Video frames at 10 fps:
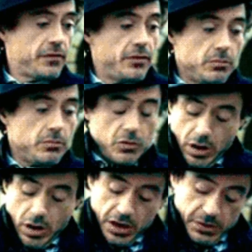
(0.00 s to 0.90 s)
Well,
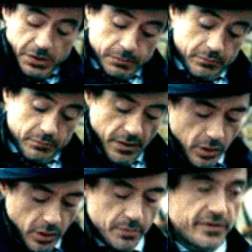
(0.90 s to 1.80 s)
go and read and
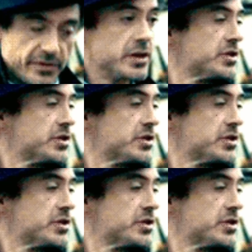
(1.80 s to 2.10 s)
you will find